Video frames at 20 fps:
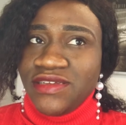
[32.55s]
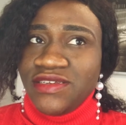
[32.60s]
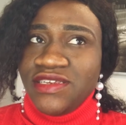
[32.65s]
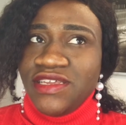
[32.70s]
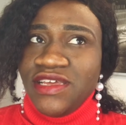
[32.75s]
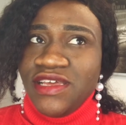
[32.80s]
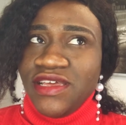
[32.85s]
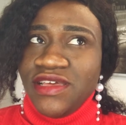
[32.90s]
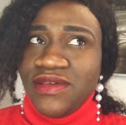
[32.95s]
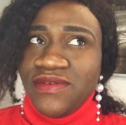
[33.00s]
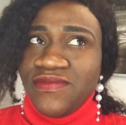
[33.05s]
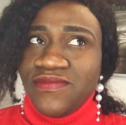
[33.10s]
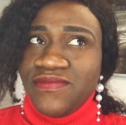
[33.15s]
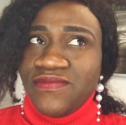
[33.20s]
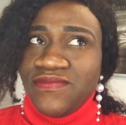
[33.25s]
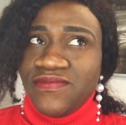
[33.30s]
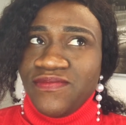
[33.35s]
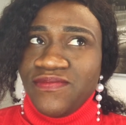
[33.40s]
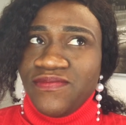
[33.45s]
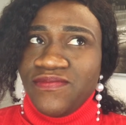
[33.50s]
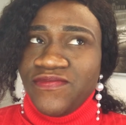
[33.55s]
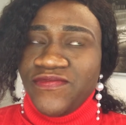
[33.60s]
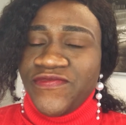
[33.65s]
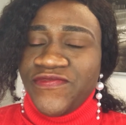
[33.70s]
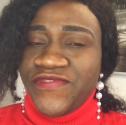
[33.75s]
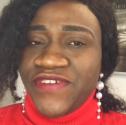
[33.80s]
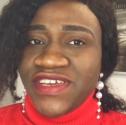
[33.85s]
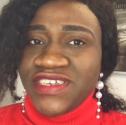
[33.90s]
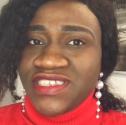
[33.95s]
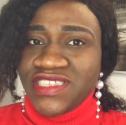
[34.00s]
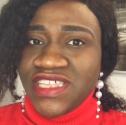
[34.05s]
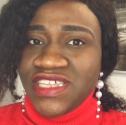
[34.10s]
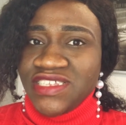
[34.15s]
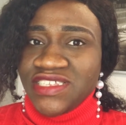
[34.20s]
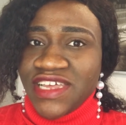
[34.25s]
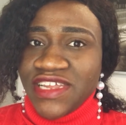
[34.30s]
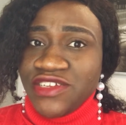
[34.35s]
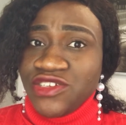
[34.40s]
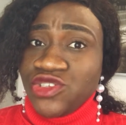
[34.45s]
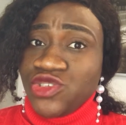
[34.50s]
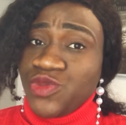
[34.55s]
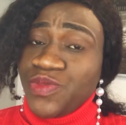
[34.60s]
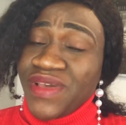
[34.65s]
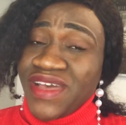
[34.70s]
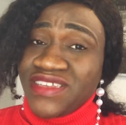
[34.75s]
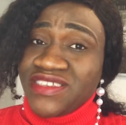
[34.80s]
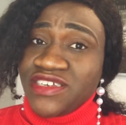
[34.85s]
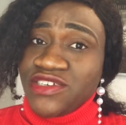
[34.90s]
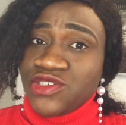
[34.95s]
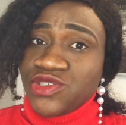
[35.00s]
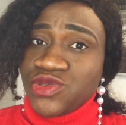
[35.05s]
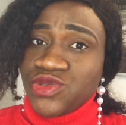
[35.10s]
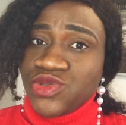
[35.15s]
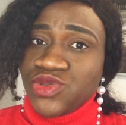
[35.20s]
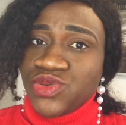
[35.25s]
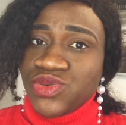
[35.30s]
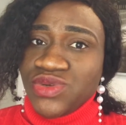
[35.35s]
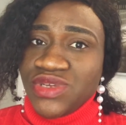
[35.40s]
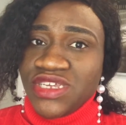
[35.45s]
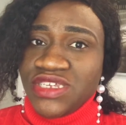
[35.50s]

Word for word: The first things I need to pay attention to